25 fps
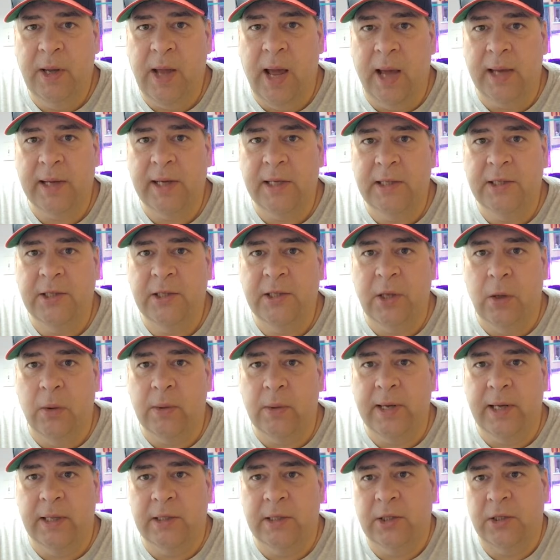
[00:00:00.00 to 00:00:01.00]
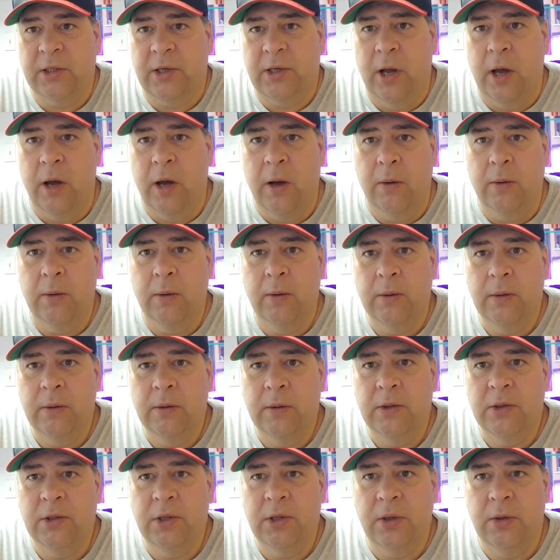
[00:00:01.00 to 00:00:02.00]
I could still get snow,
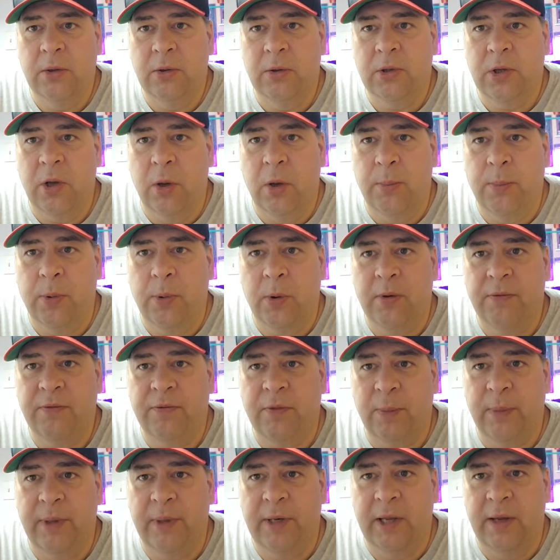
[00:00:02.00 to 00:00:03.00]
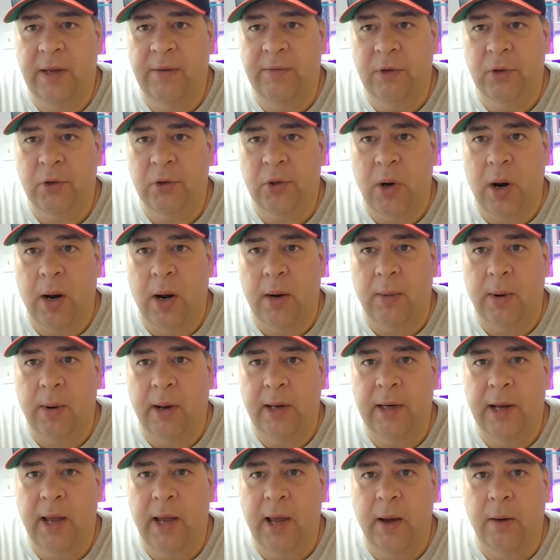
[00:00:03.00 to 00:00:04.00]
so there's no point for me to even try
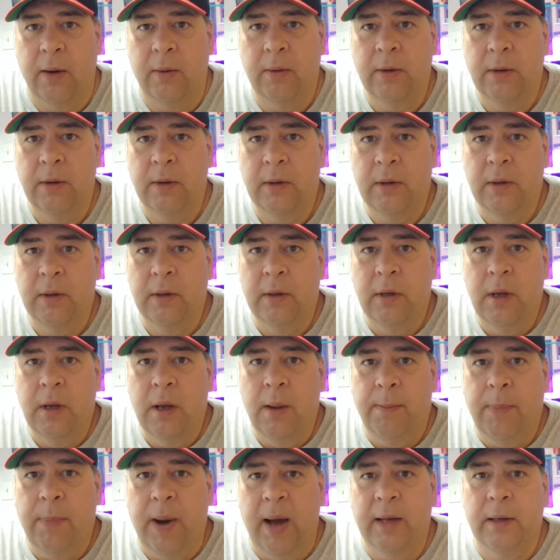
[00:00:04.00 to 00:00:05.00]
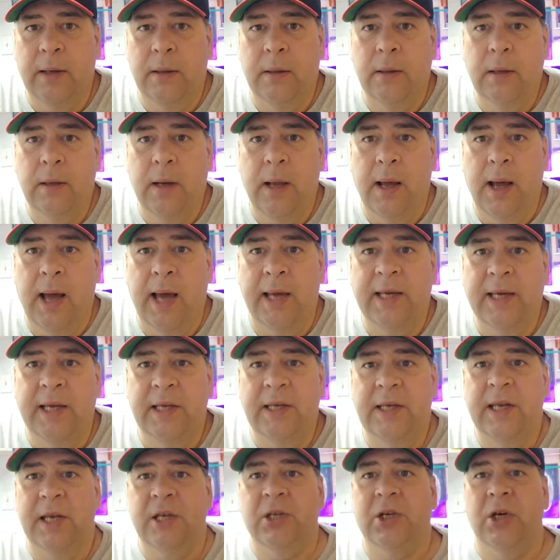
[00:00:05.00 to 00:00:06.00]
right now. But I
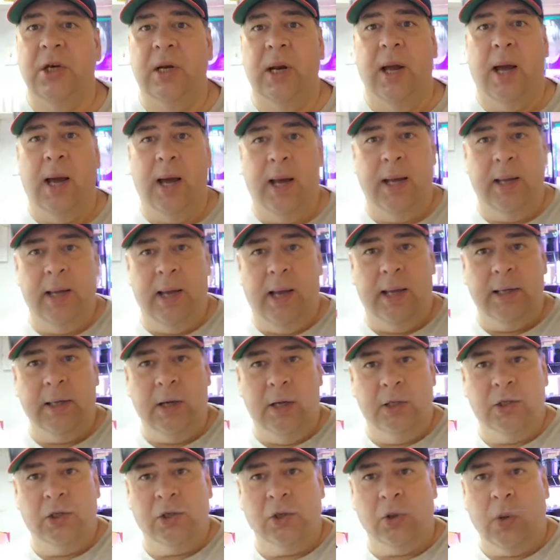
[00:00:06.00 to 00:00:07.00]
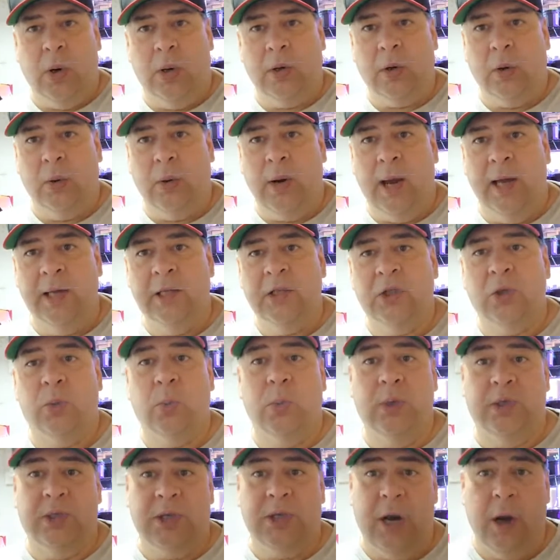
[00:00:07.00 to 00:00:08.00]
condition. I got stronger lights,
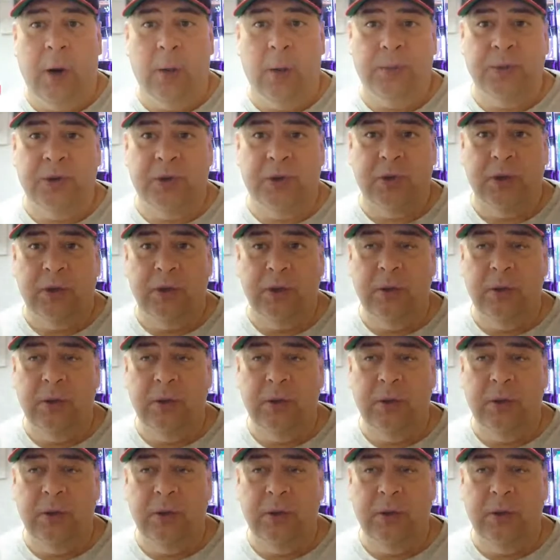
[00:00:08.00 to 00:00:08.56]
which helps.